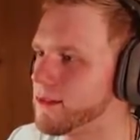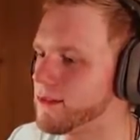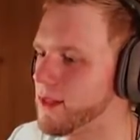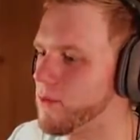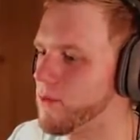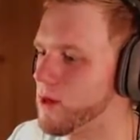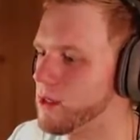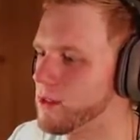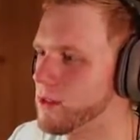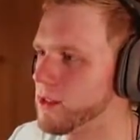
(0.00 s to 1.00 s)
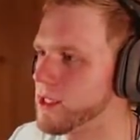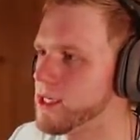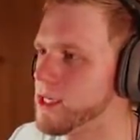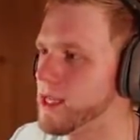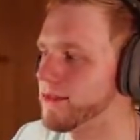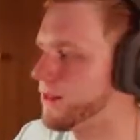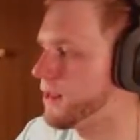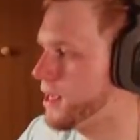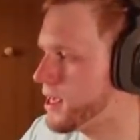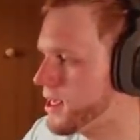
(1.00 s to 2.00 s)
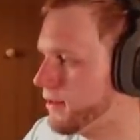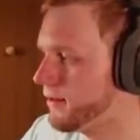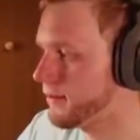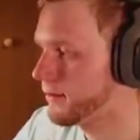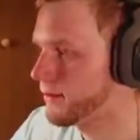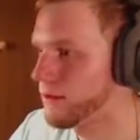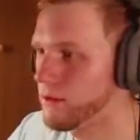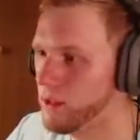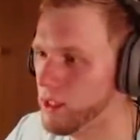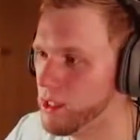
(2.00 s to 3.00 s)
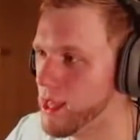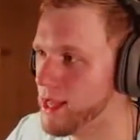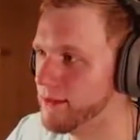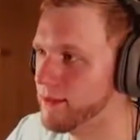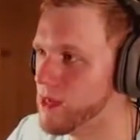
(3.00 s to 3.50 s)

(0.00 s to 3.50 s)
Is that water? Yes, it is. Well, that's